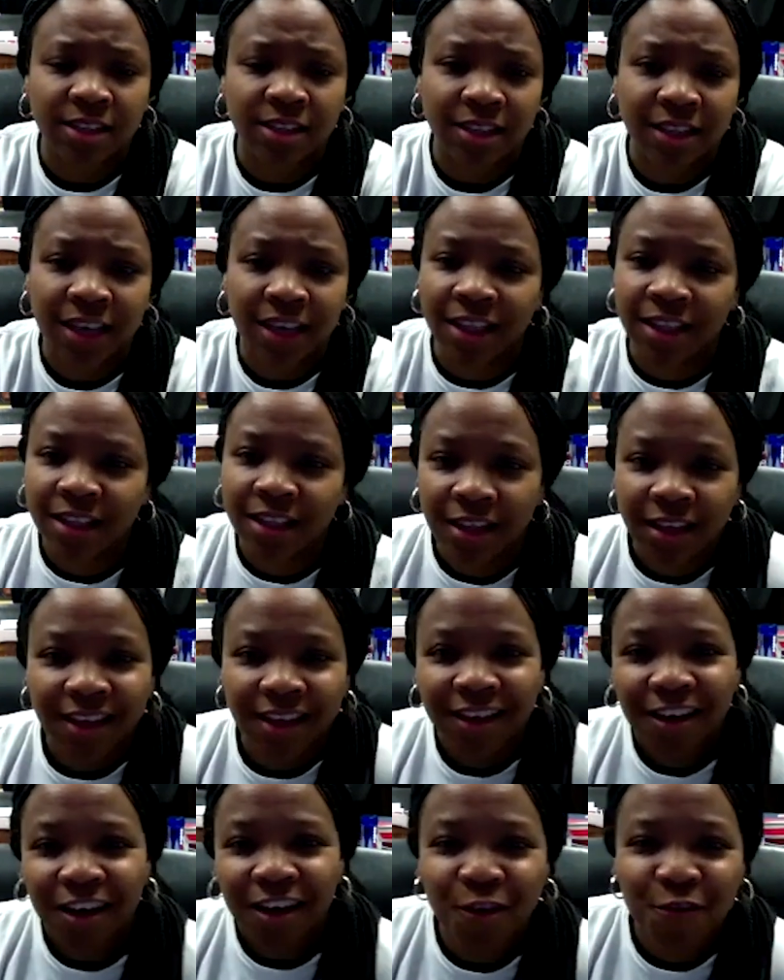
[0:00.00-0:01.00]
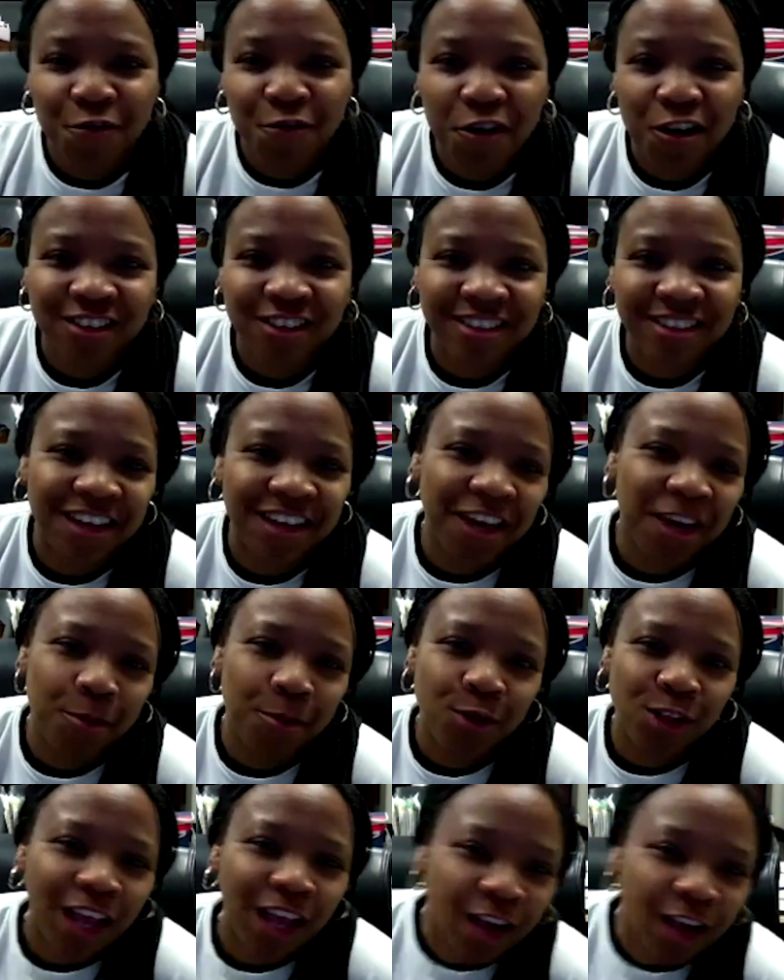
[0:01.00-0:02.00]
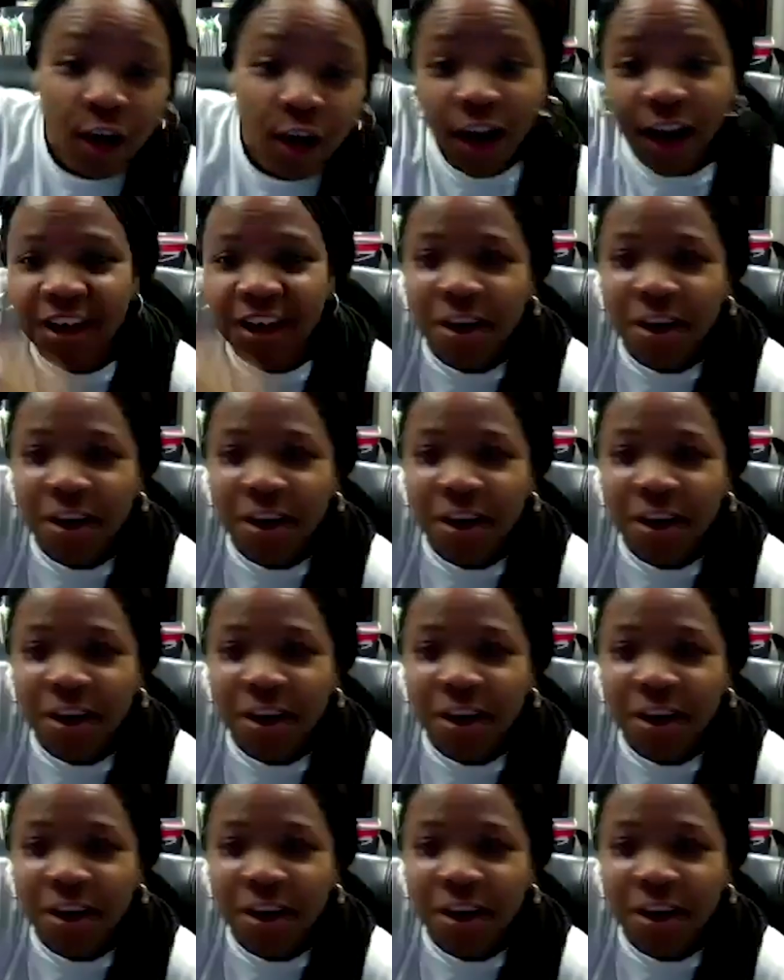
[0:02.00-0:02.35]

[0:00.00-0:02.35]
And then her first game, we're like, all right,